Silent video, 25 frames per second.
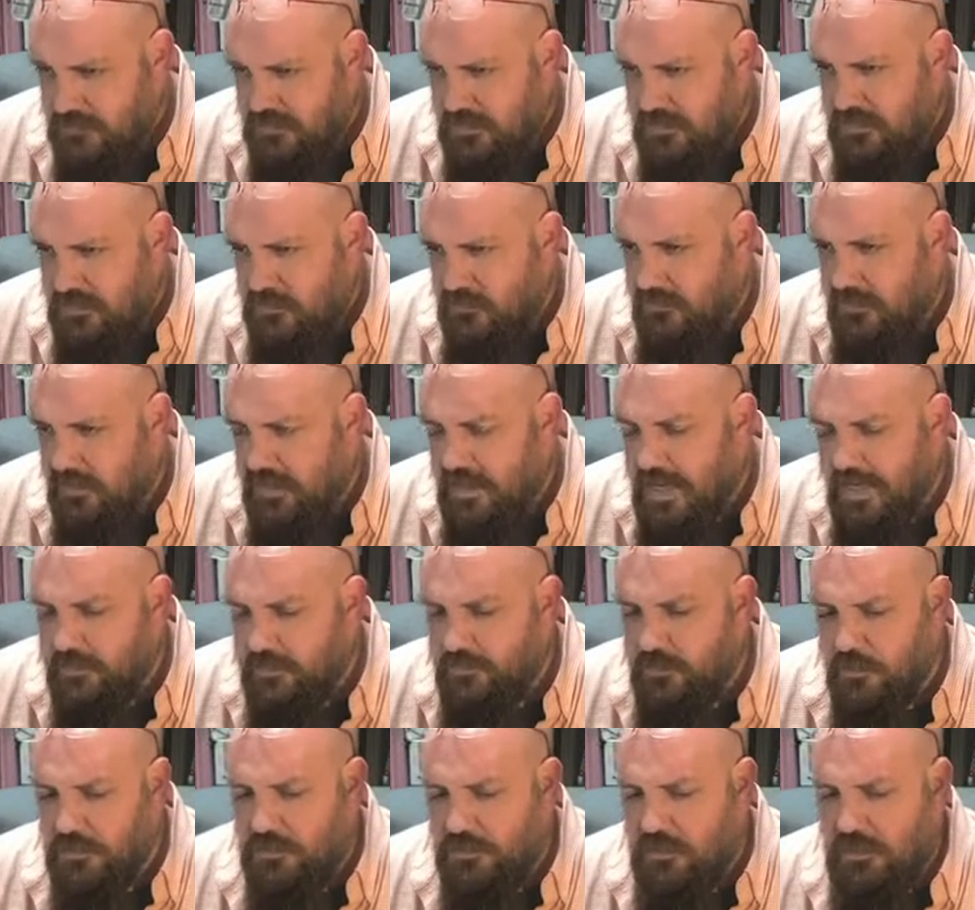the next
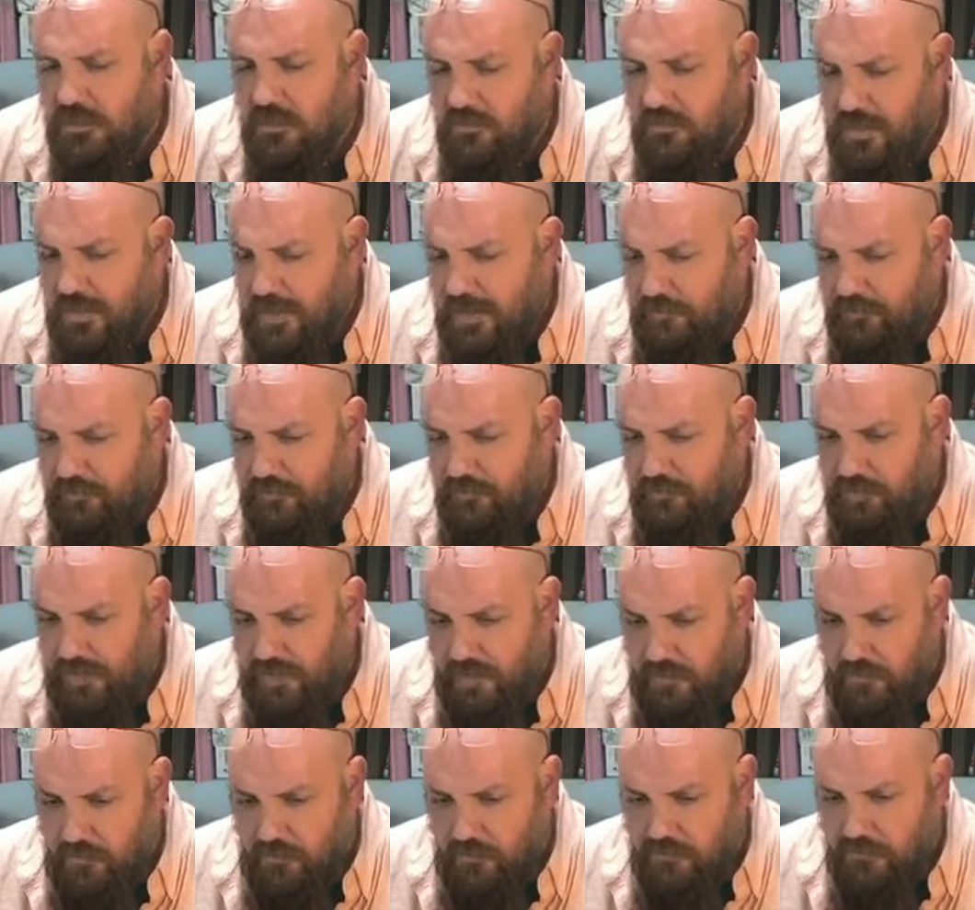person he grabs is
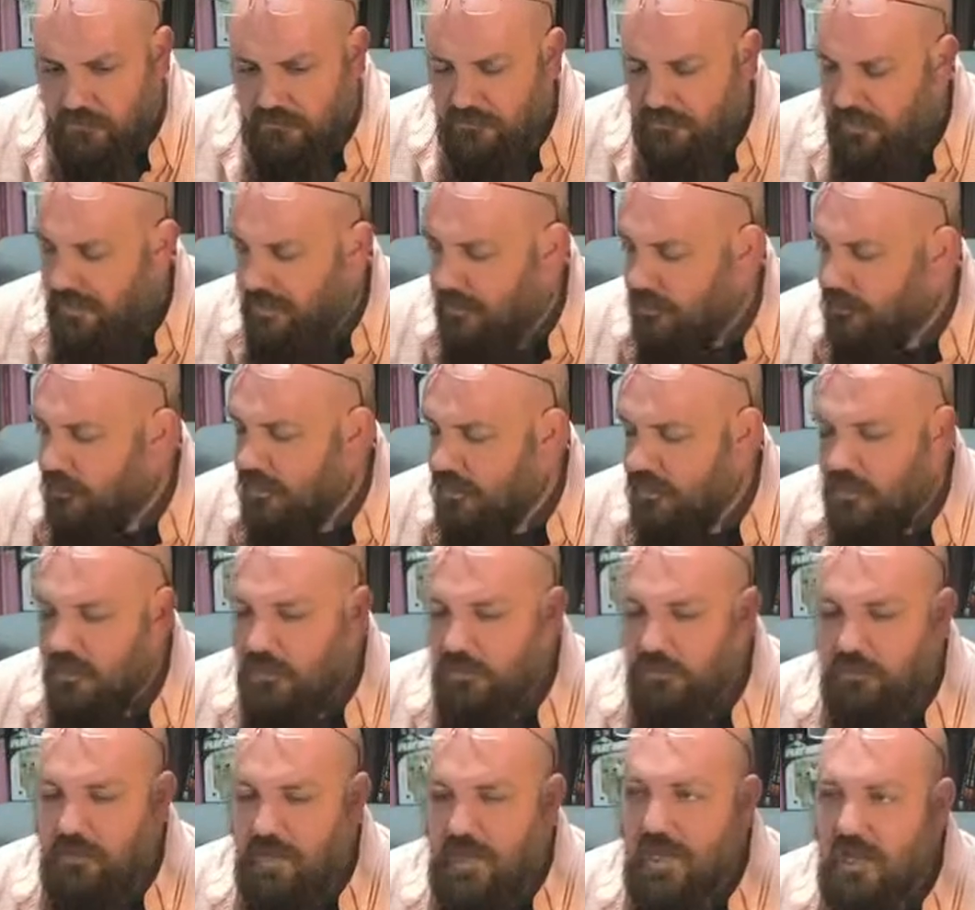Beowulf. Now,
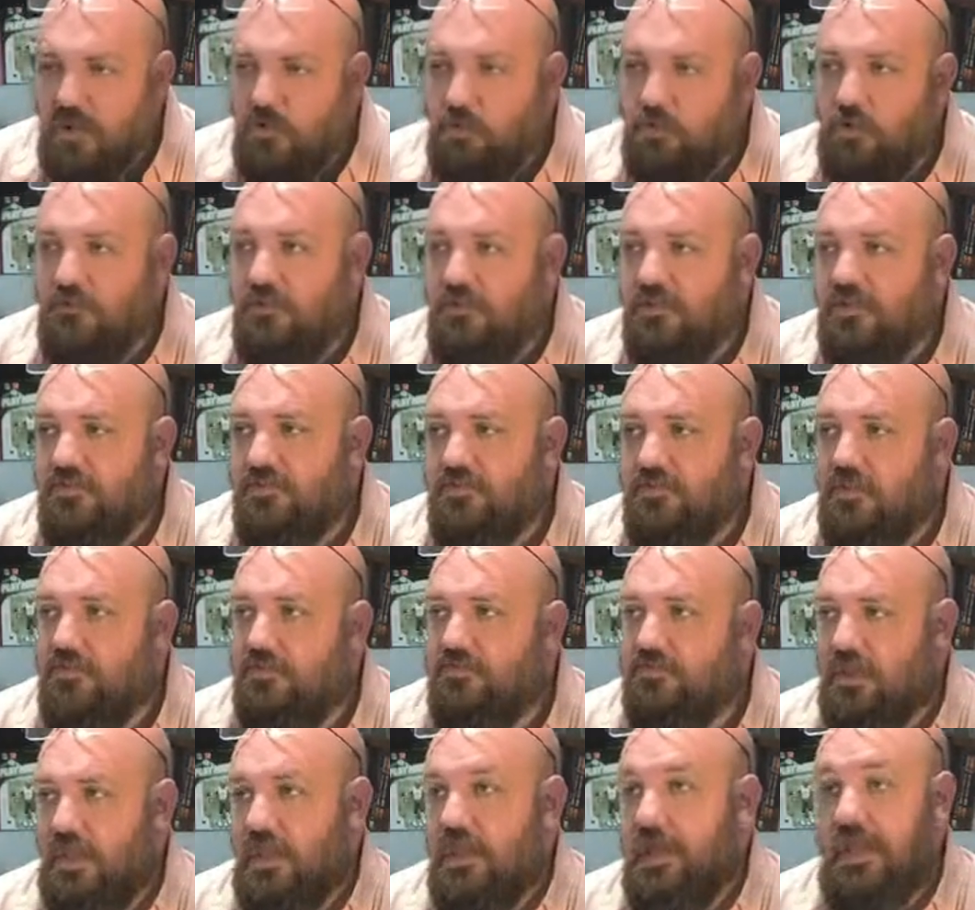Beowulf has
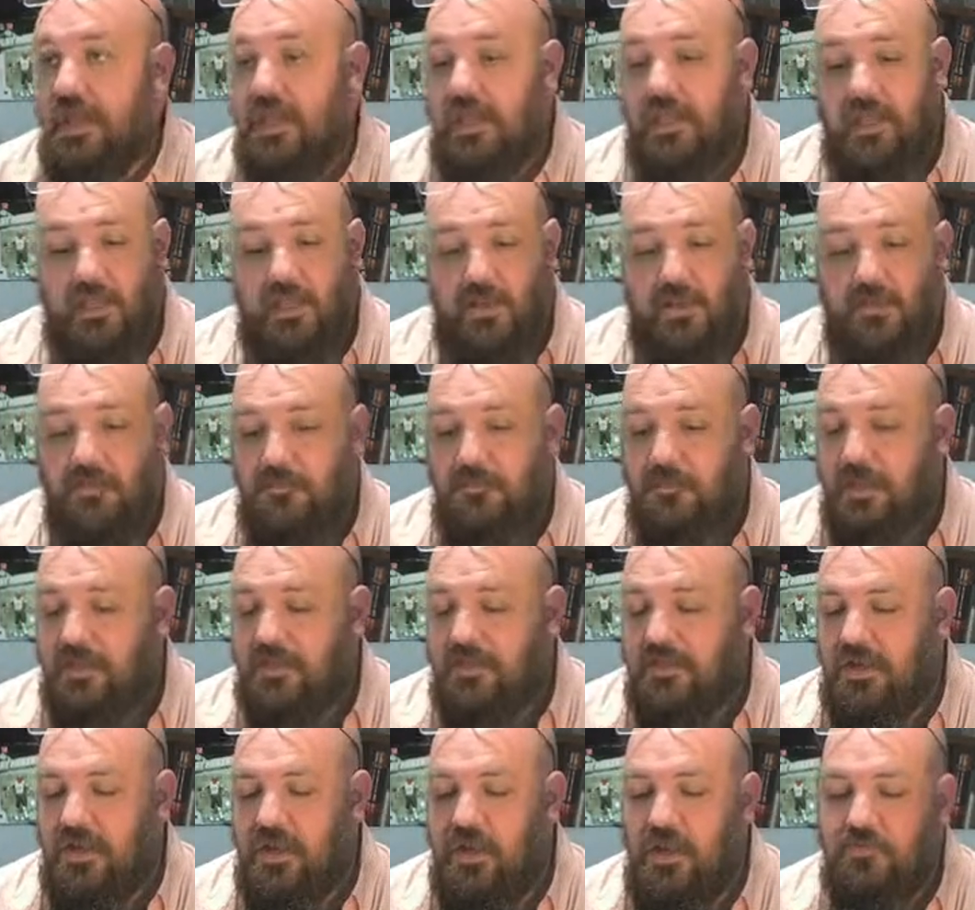decided,
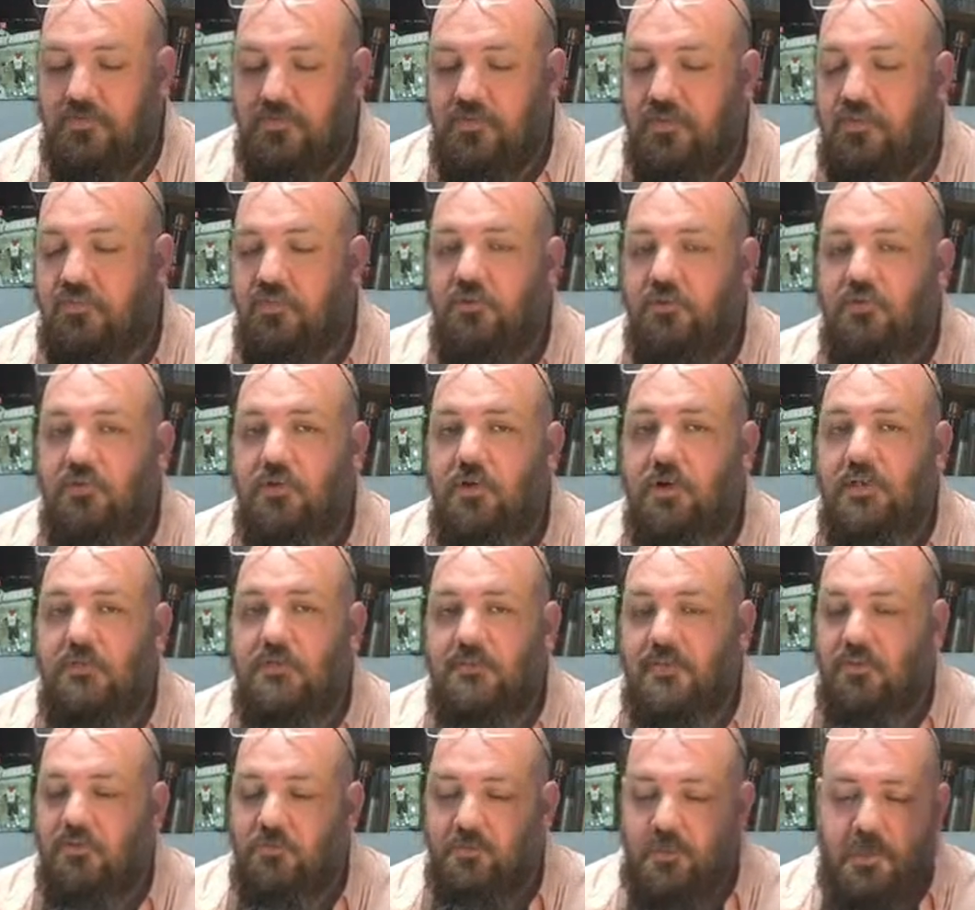because this is what
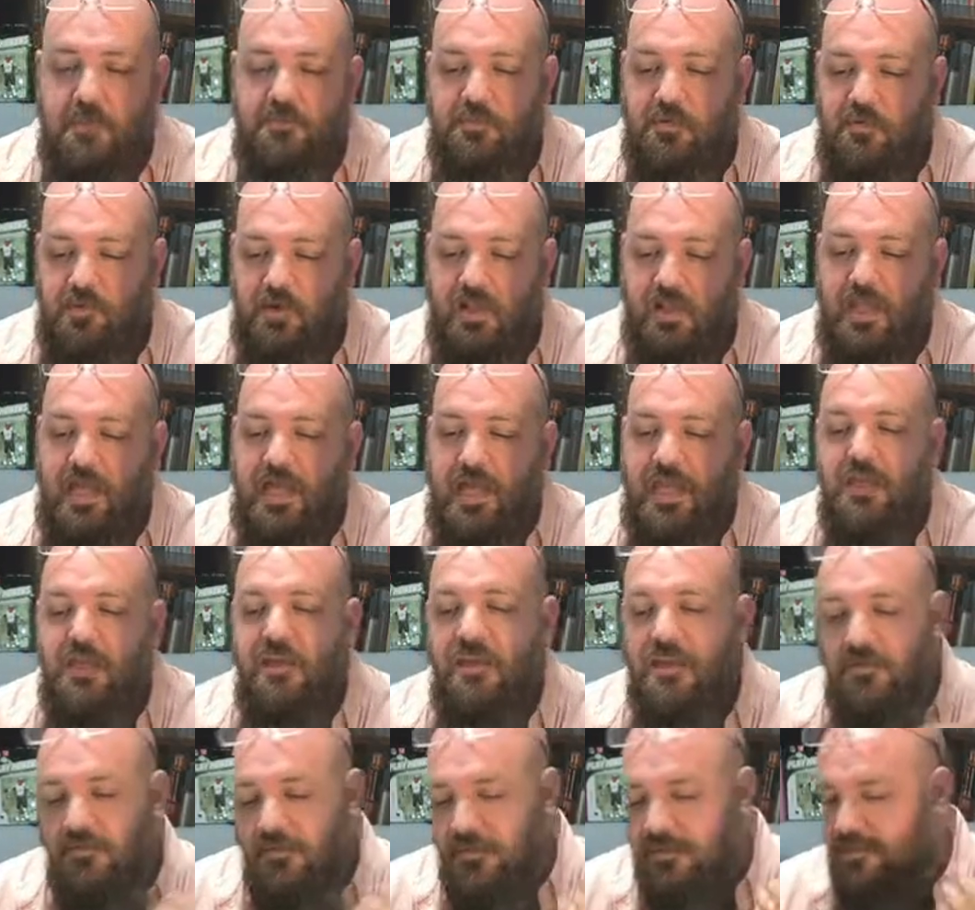these people were like.
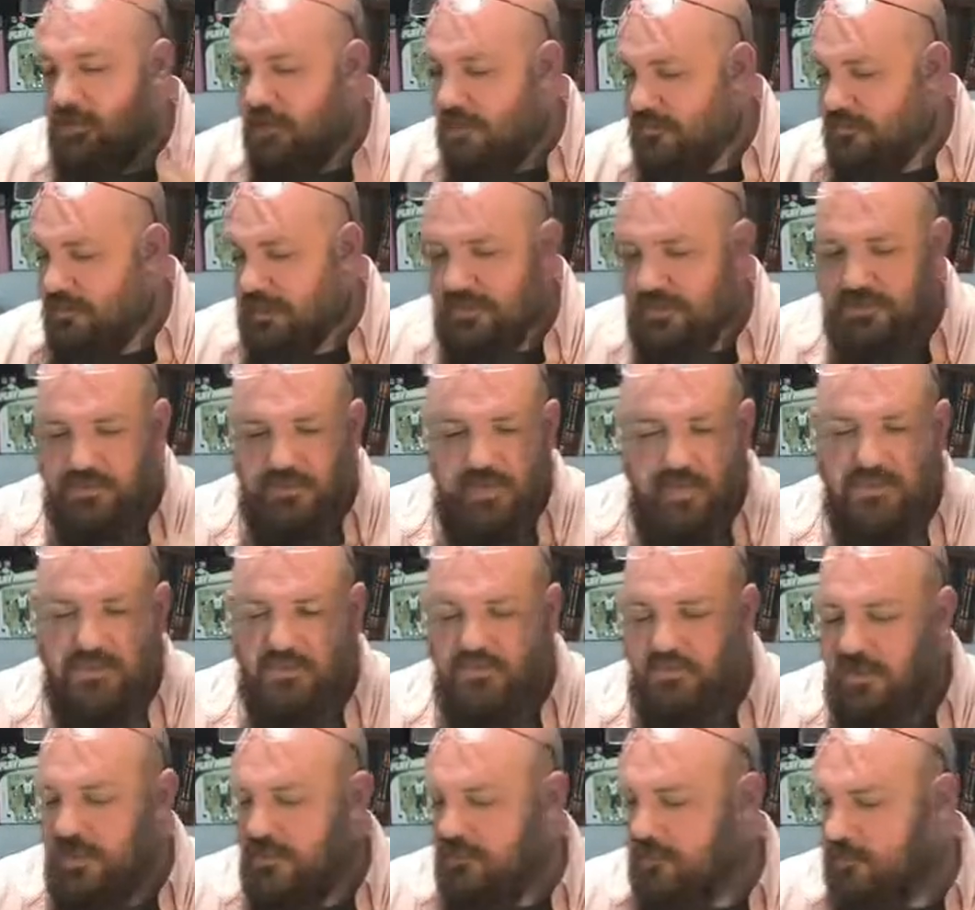We talk about traits of
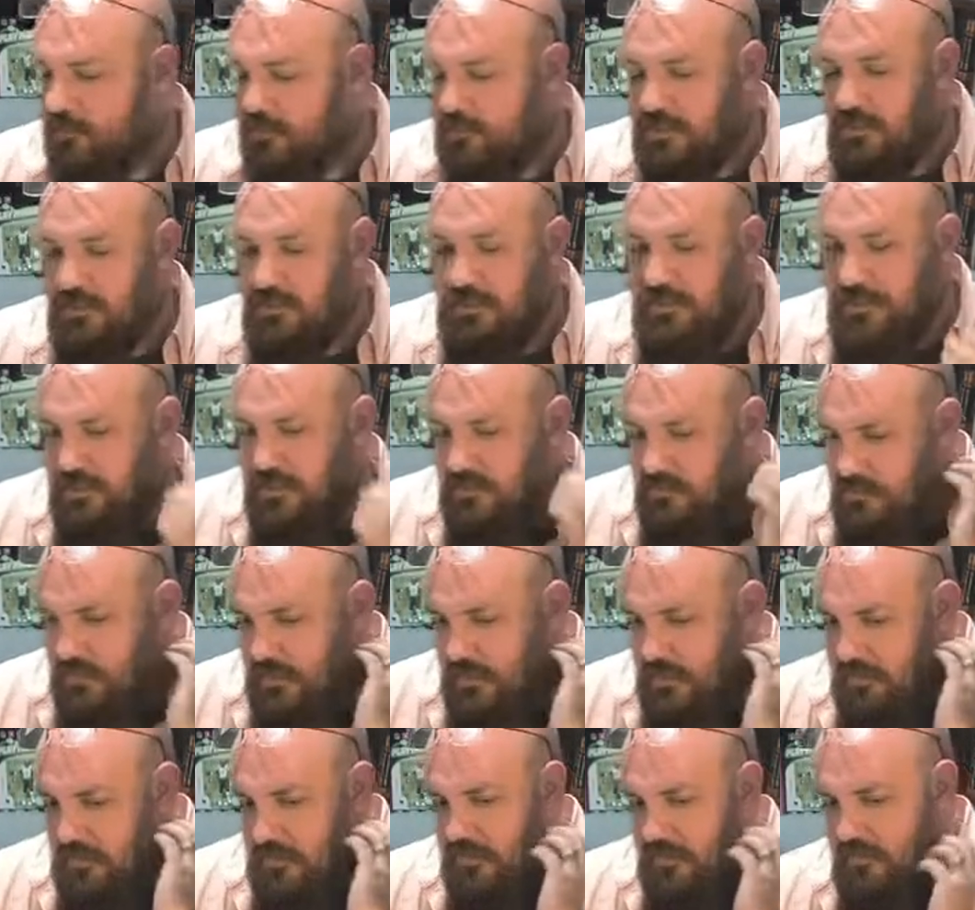heroes, and this is one of
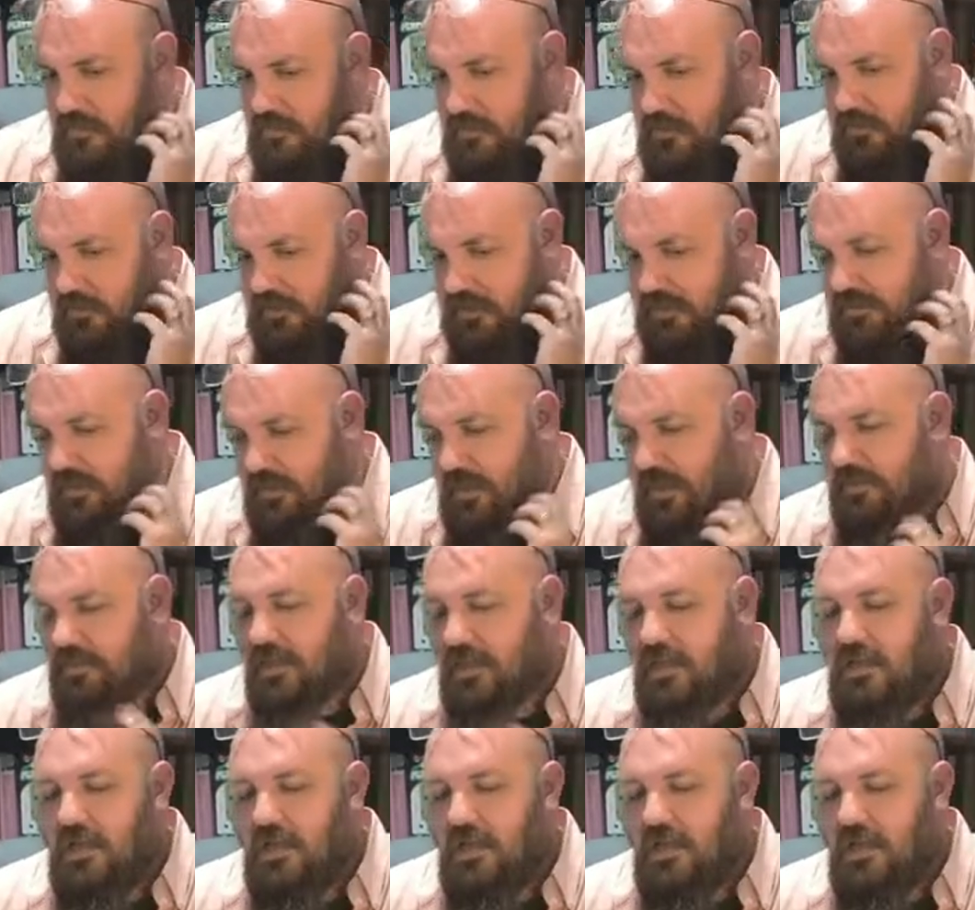their heroic traits.